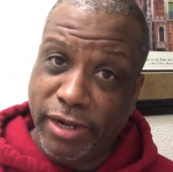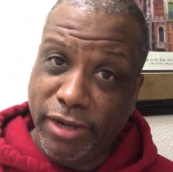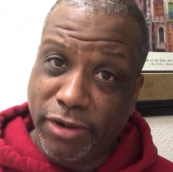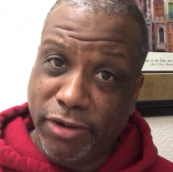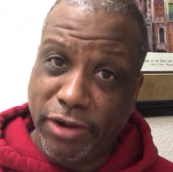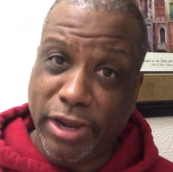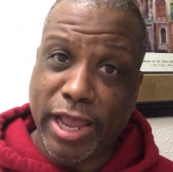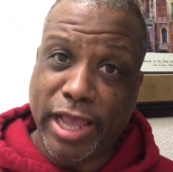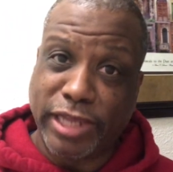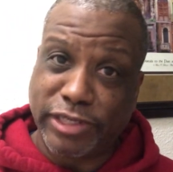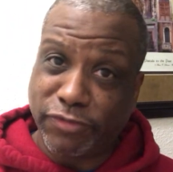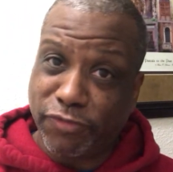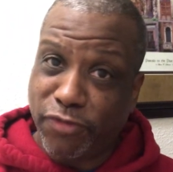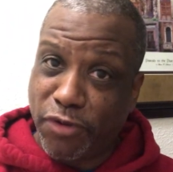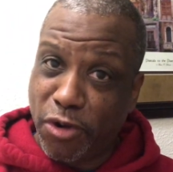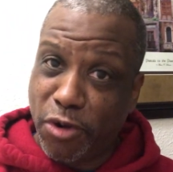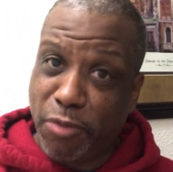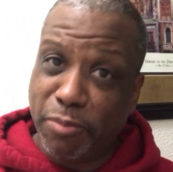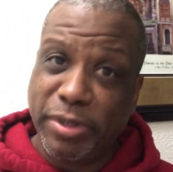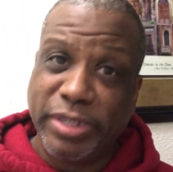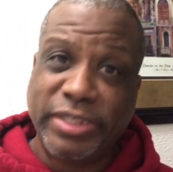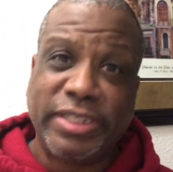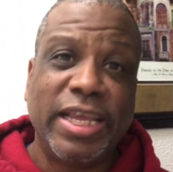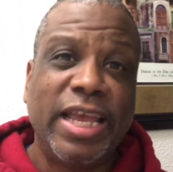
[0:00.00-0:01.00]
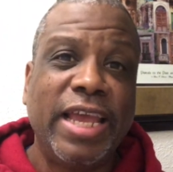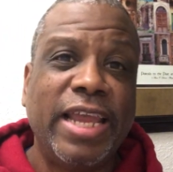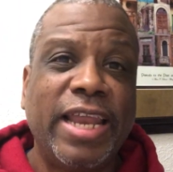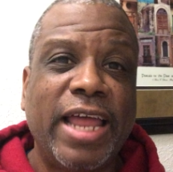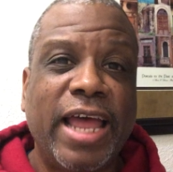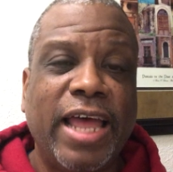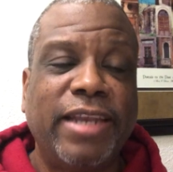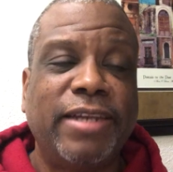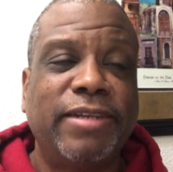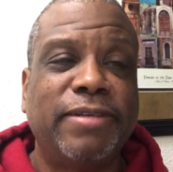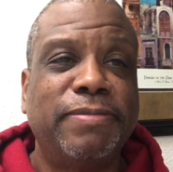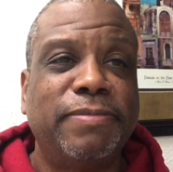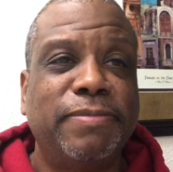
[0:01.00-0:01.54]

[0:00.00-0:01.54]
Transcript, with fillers: You guys have heard me say that.